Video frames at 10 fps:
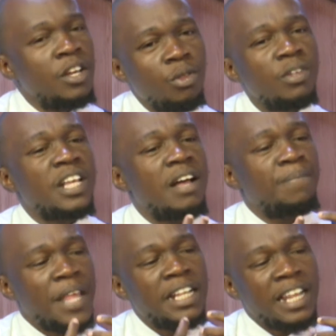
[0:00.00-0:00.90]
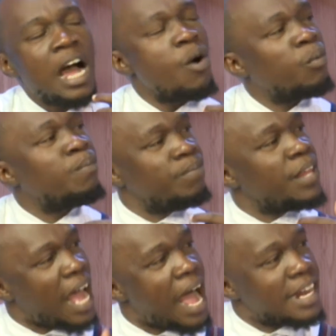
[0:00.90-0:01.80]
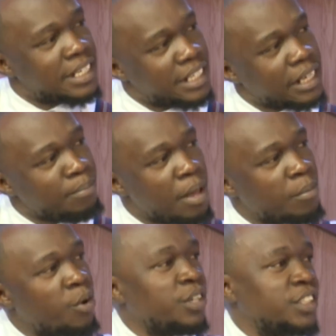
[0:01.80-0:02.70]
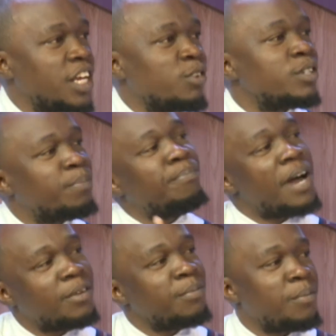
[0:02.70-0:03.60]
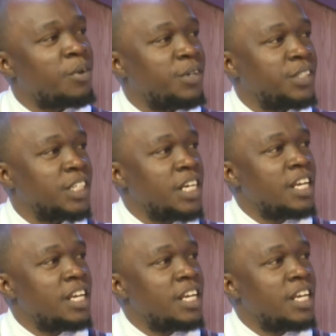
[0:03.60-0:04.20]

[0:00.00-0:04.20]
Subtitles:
Those are now hurting memories. They are not bad memories.